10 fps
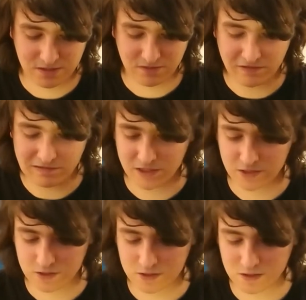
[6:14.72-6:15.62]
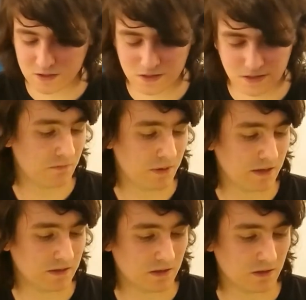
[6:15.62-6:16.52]
good. I
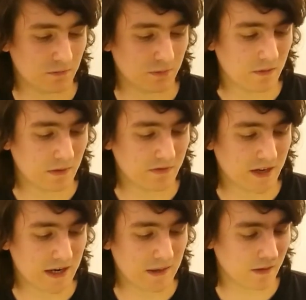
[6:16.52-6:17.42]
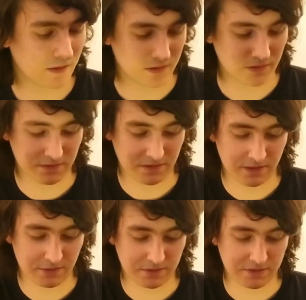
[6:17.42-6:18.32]
picked it up with Kat and I
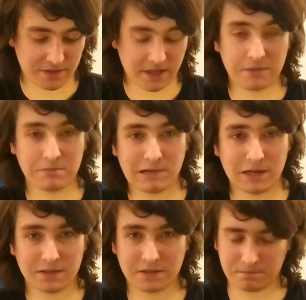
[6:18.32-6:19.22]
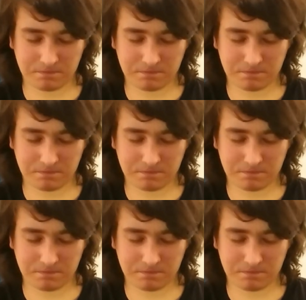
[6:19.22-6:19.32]
was dead impressed.